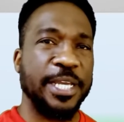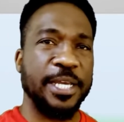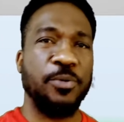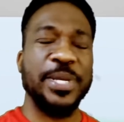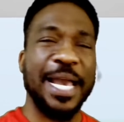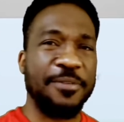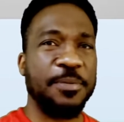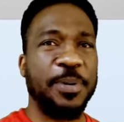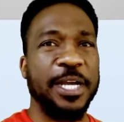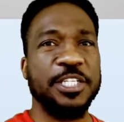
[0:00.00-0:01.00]
here. We have a
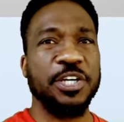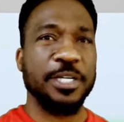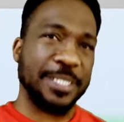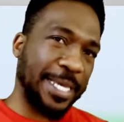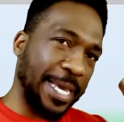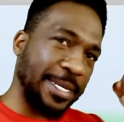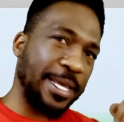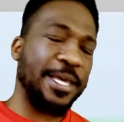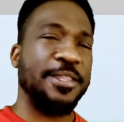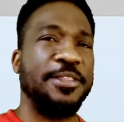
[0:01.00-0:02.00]
pie chart again.
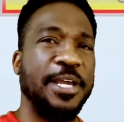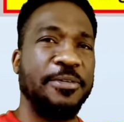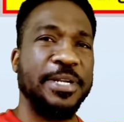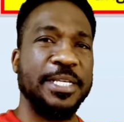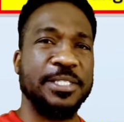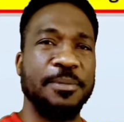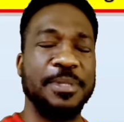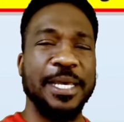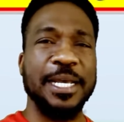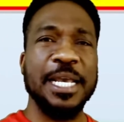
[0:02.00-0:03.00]
There it is up
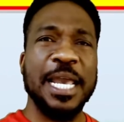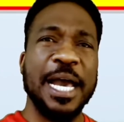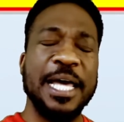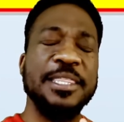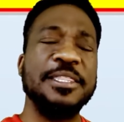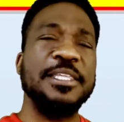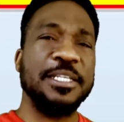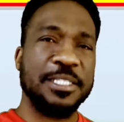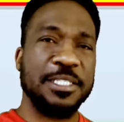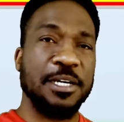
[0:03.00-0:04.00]
there. And
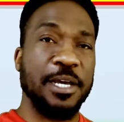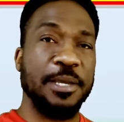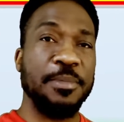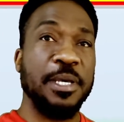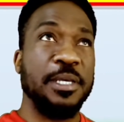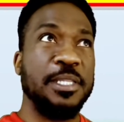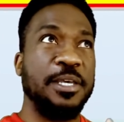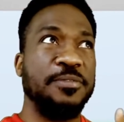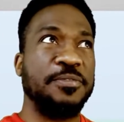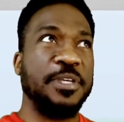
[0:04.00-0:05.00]
this time
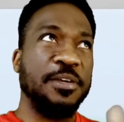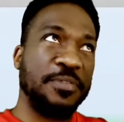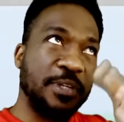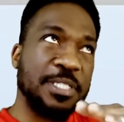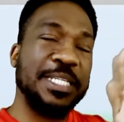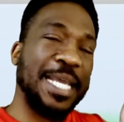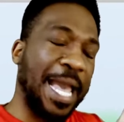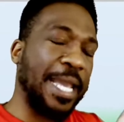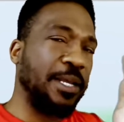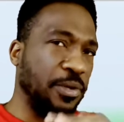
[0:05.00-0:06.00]
they've given us the
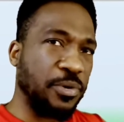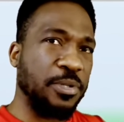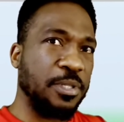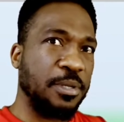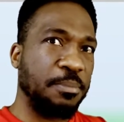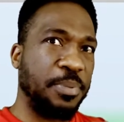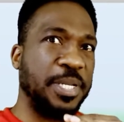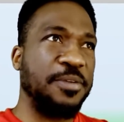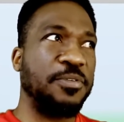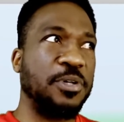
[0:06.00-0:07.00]
angle, but
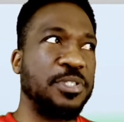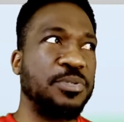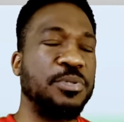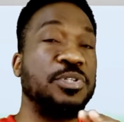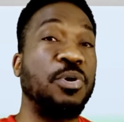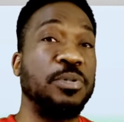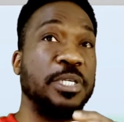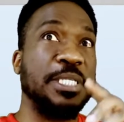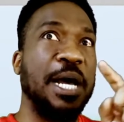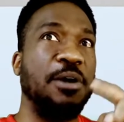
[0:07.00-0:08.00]
they've also told
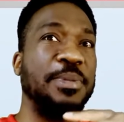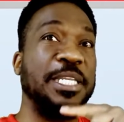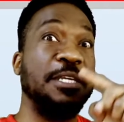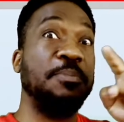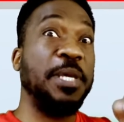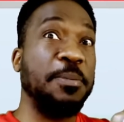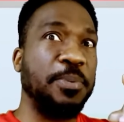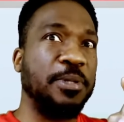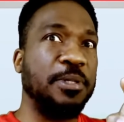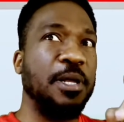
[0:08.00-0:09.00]
us how many
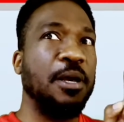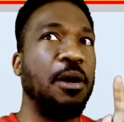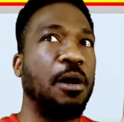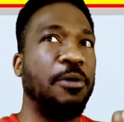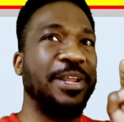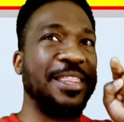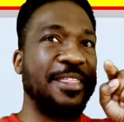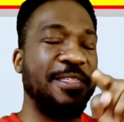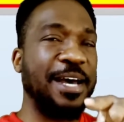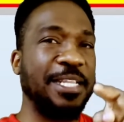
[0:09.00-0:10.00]
people are in
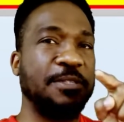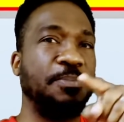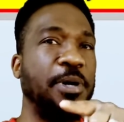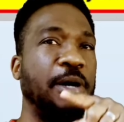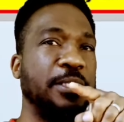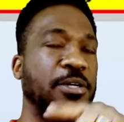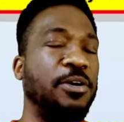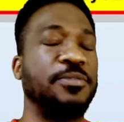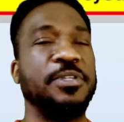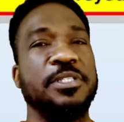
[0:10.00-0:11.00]
that part
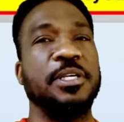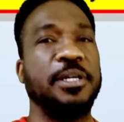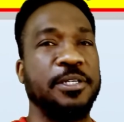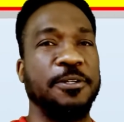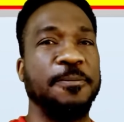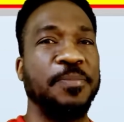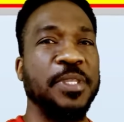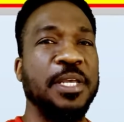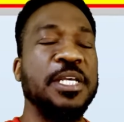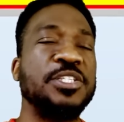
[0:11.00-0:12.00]
of the circle.
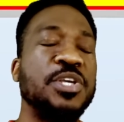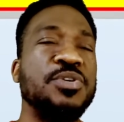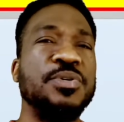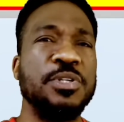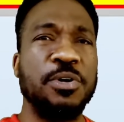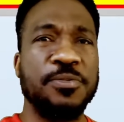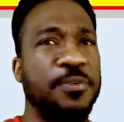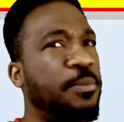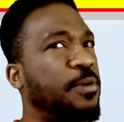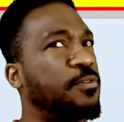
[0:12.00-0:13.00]
So you know
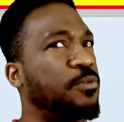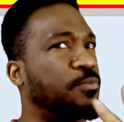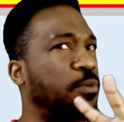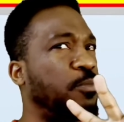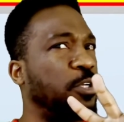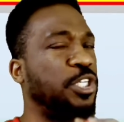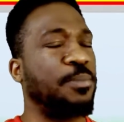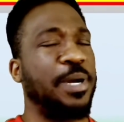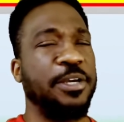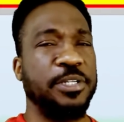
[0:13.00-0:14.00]
from if you from watching
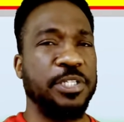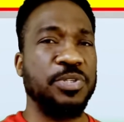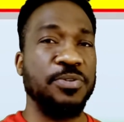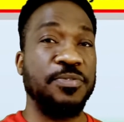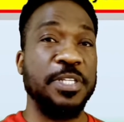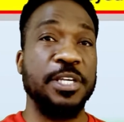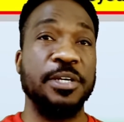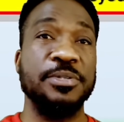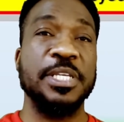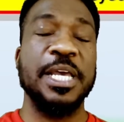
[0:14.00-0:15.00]
my other two videos